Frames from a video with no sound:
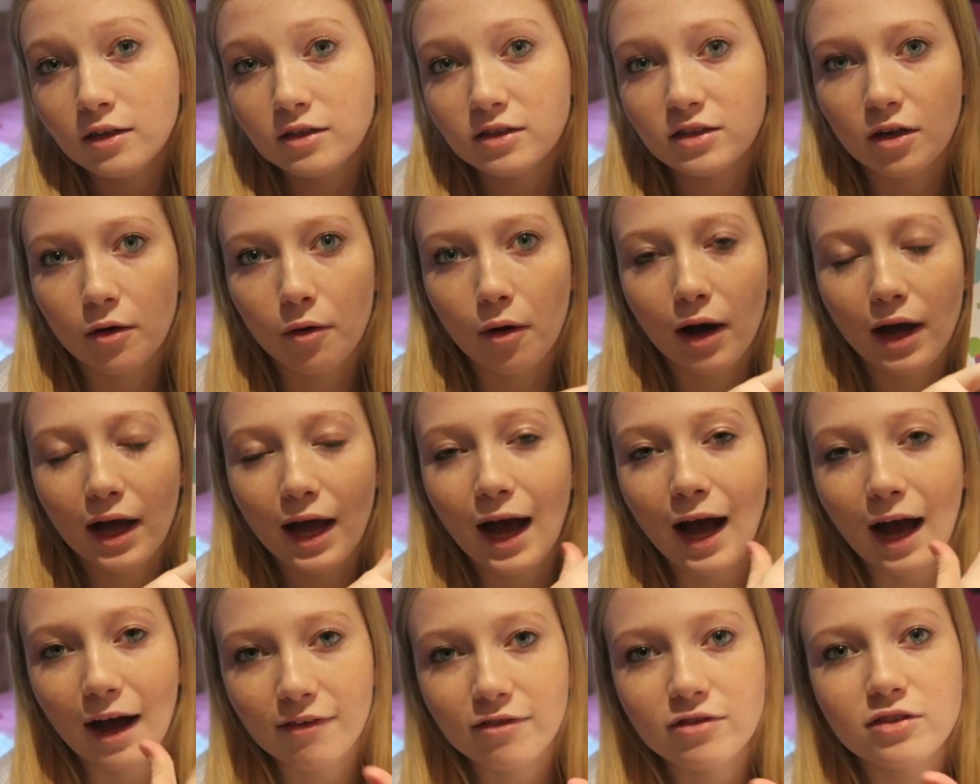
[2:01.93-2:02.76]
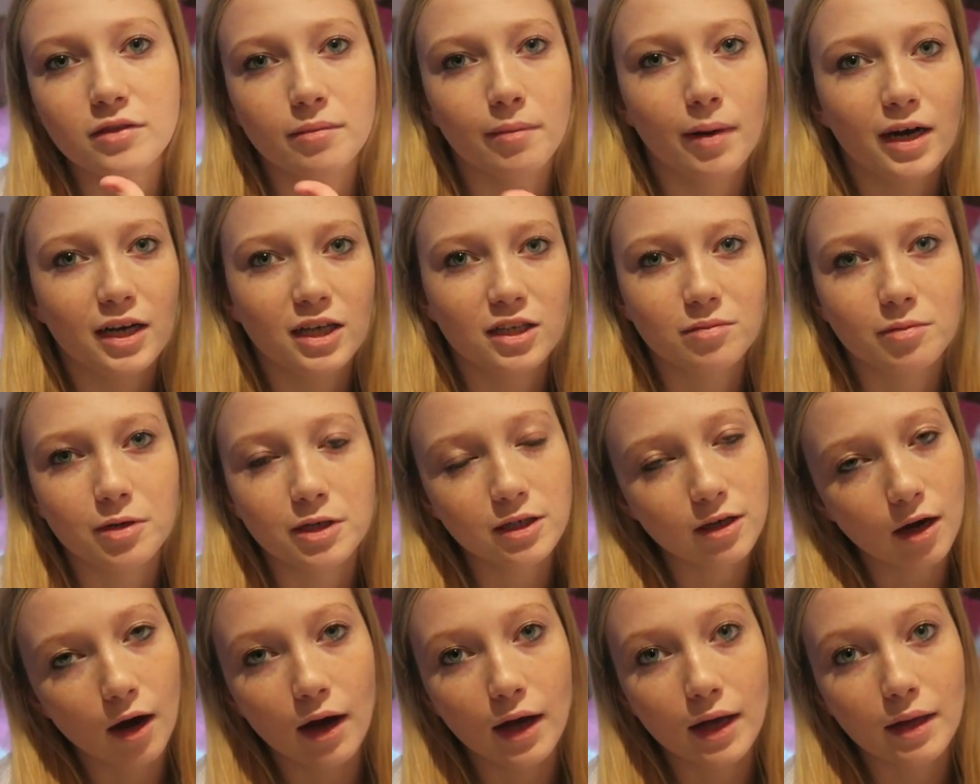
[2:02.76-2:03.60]
So I have to manage
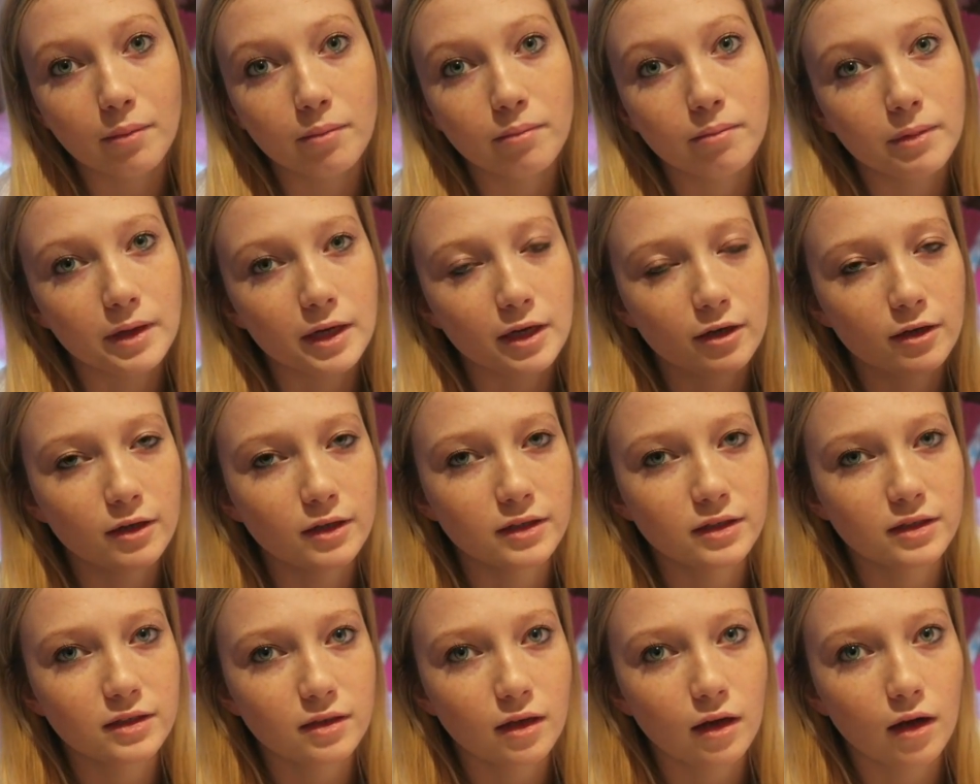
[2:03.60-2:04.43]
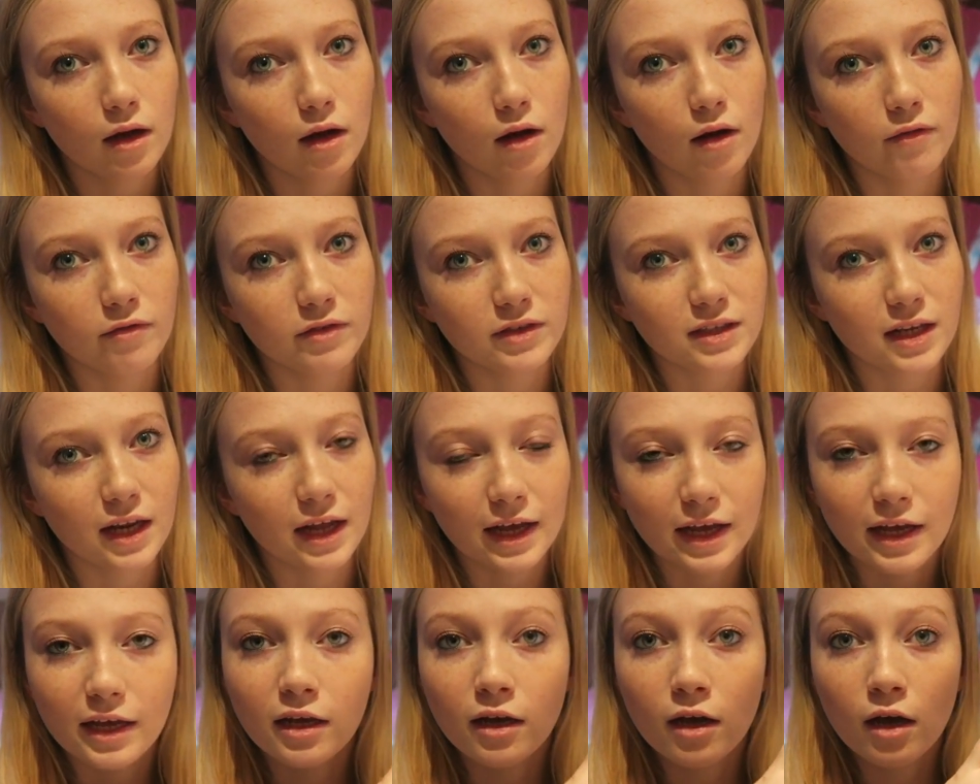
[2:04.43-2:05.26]
my time, because
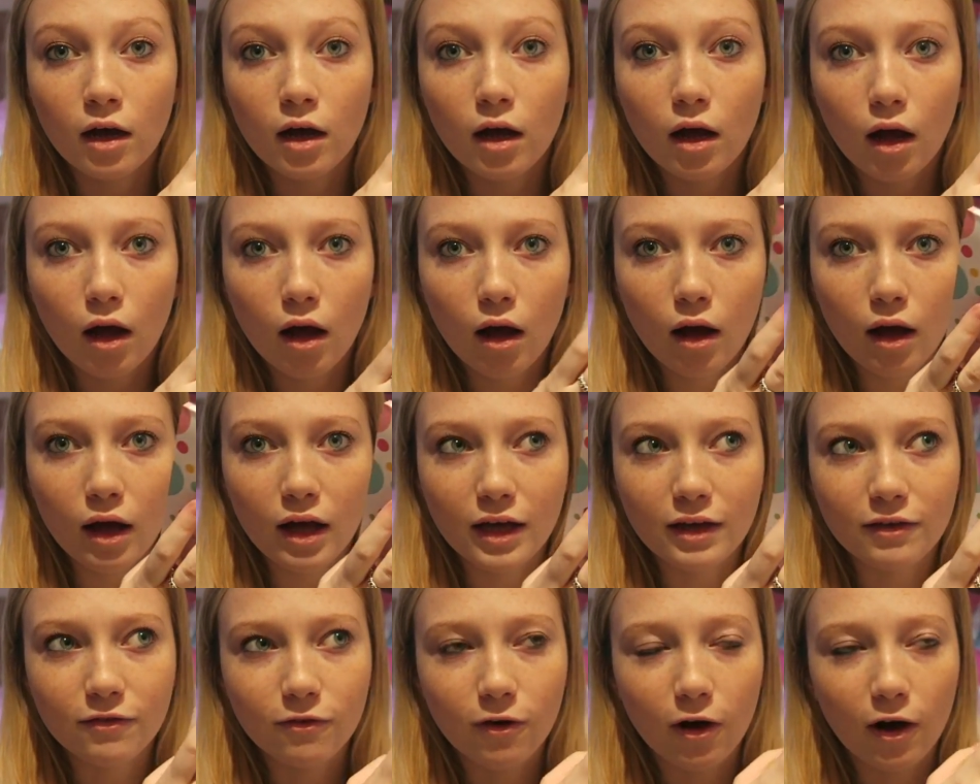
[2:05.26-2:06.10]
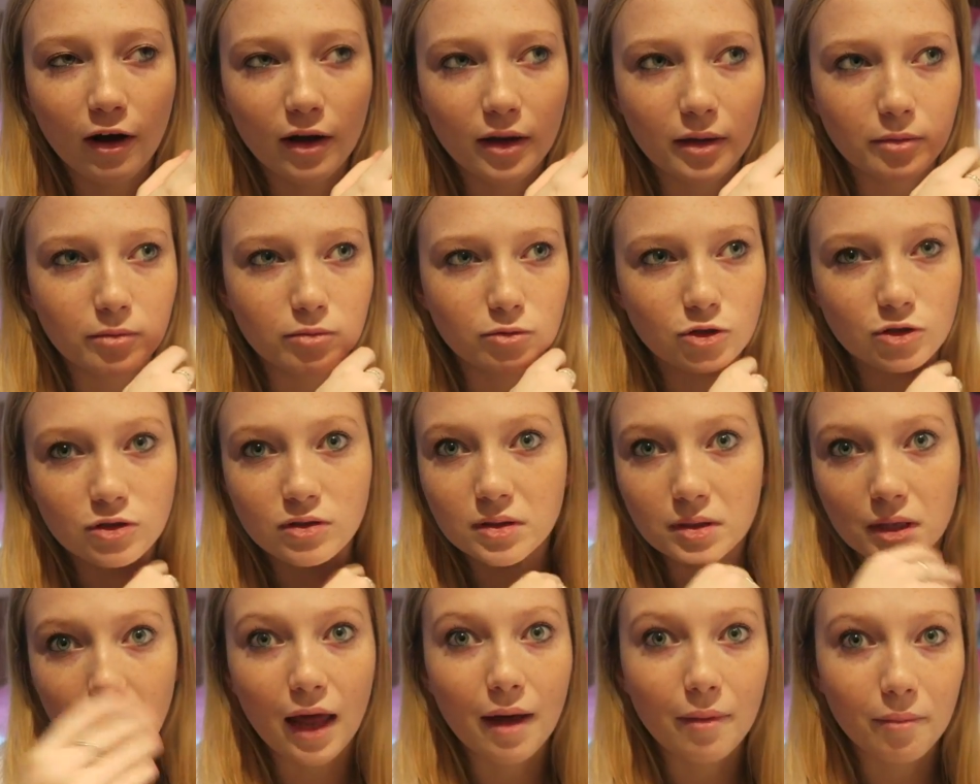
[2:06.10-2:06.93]
obviously if I
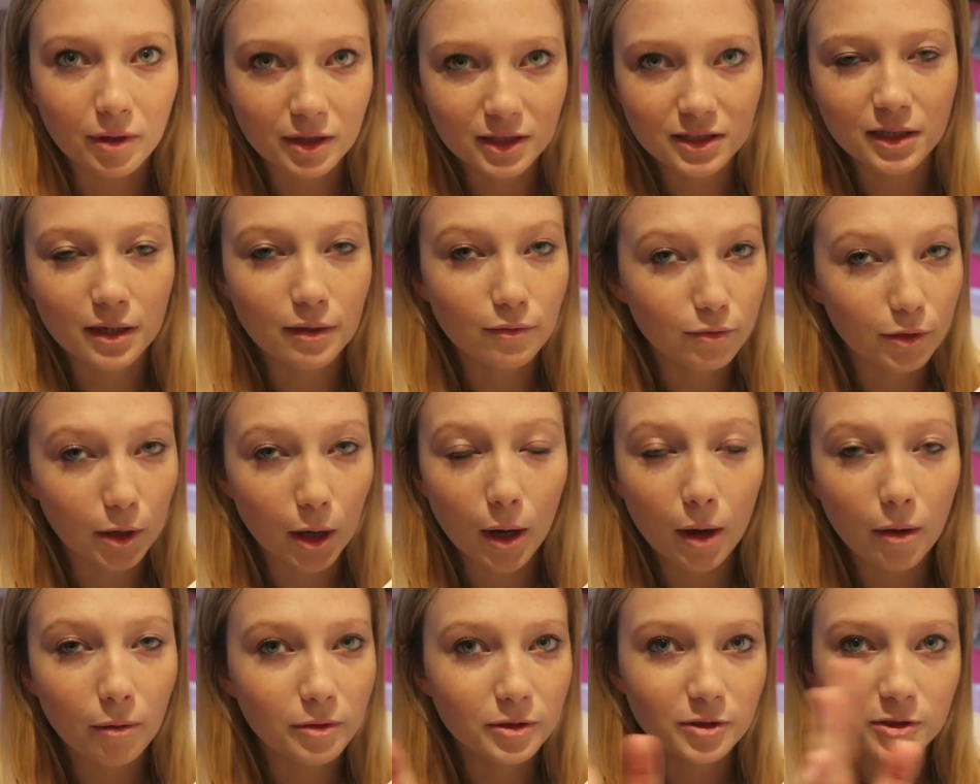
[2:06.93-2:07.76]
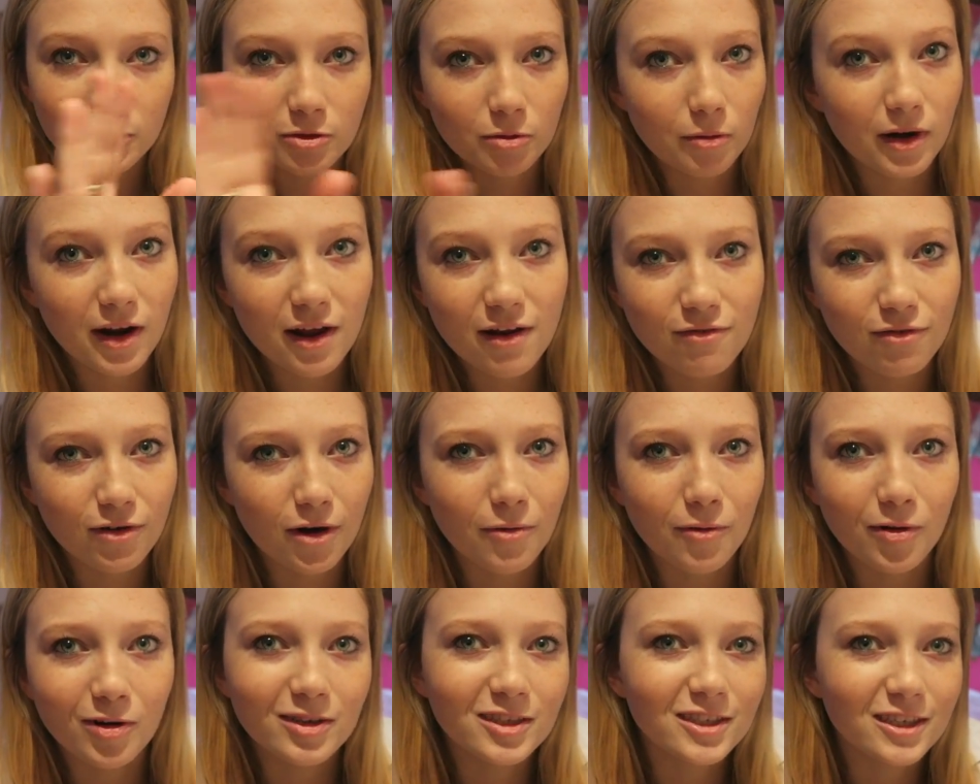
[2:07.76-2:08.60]
just let myself go and do whatever
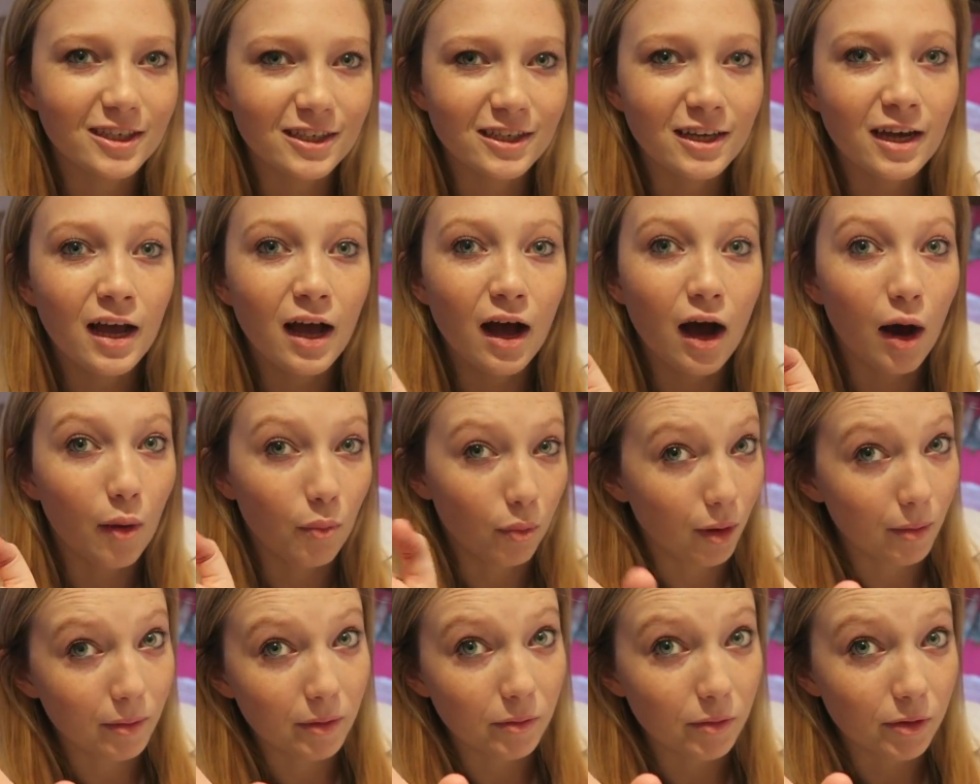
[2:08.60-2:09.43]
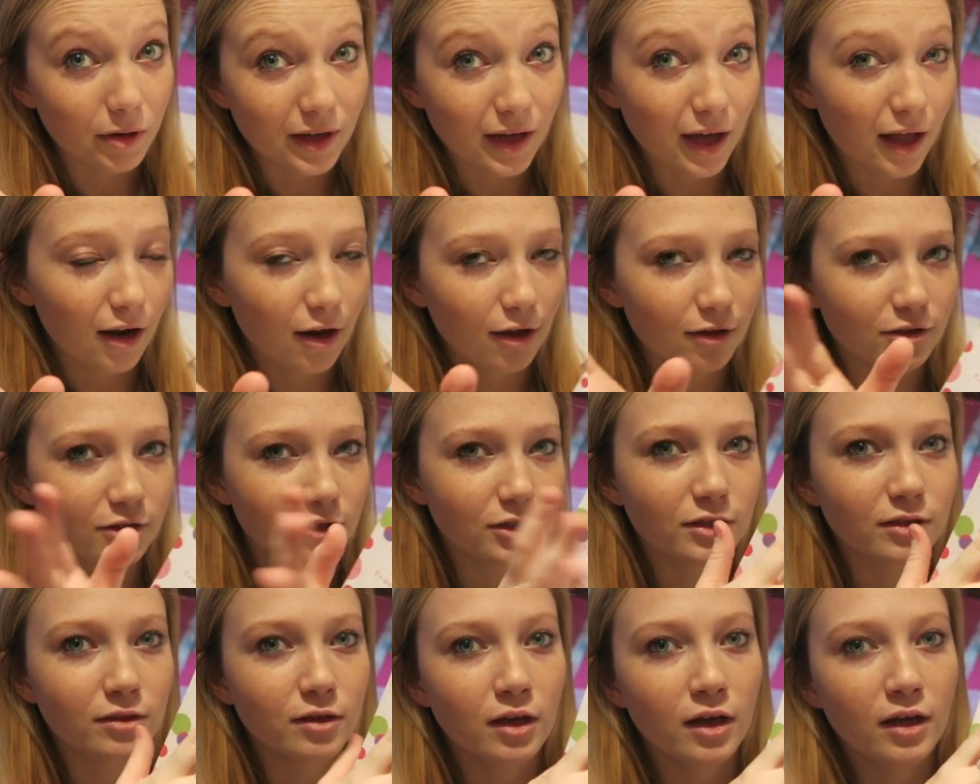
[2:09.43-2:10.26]
I wanted, I probably wouldn't get a lot
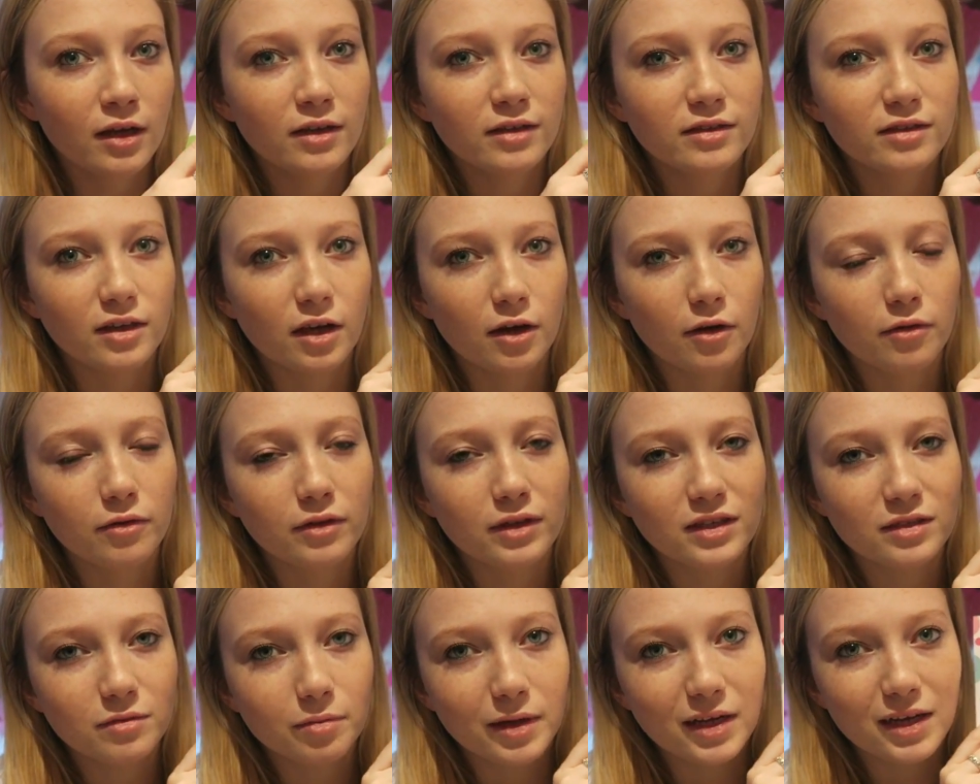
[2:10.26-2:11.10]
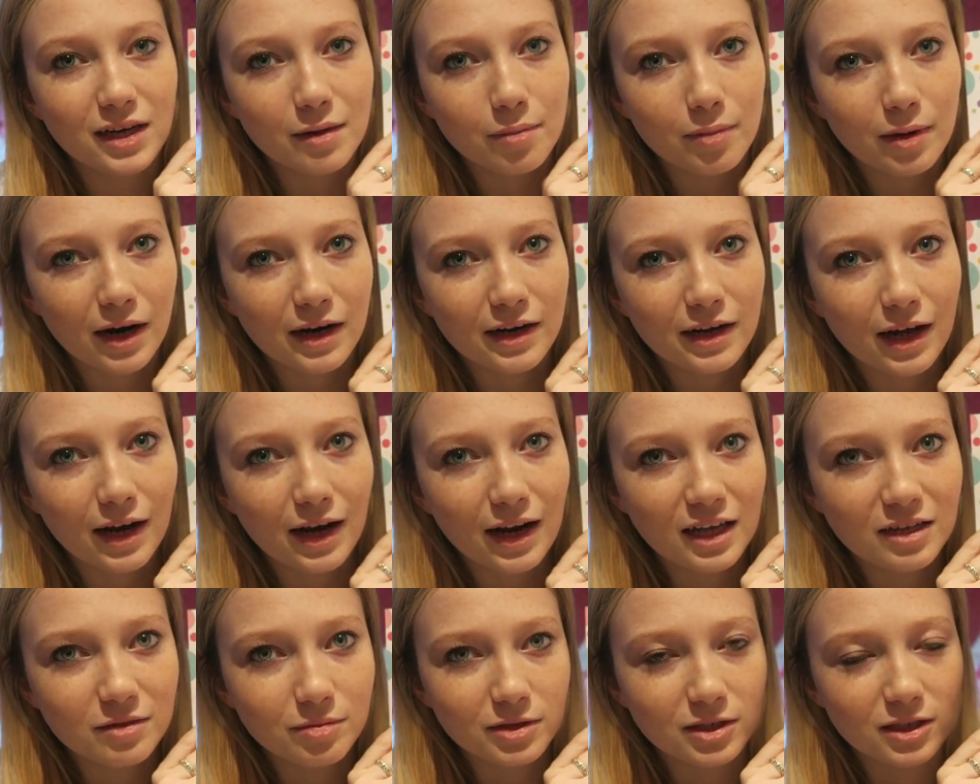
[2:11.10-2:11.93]
done. So this weekly planner
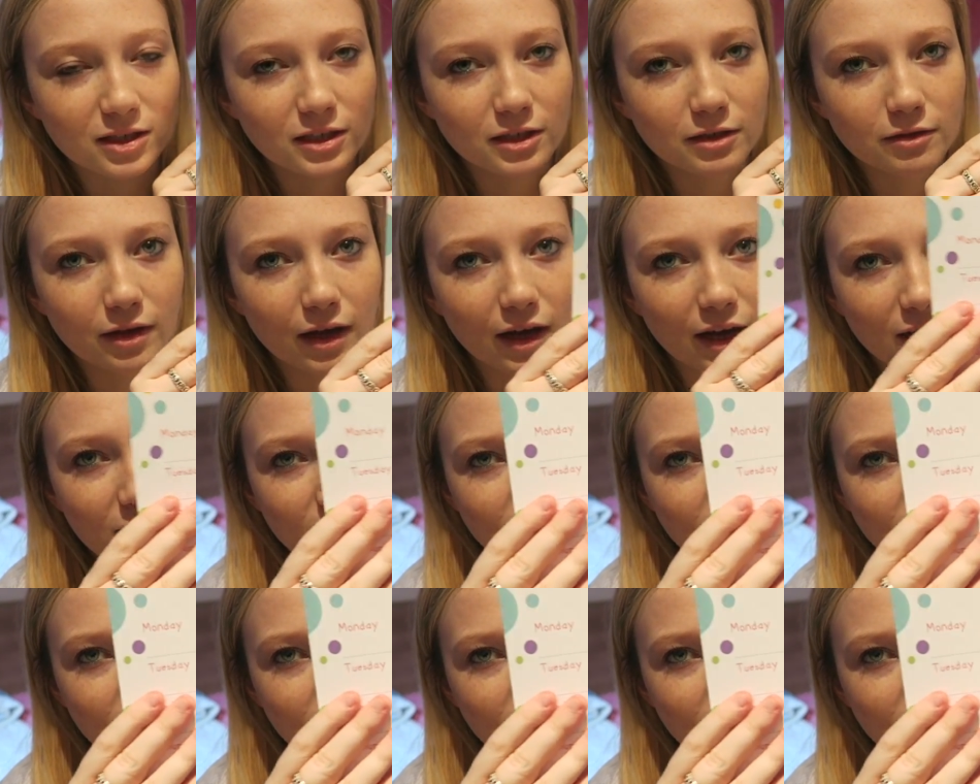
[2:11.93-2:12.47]
allows me to do that.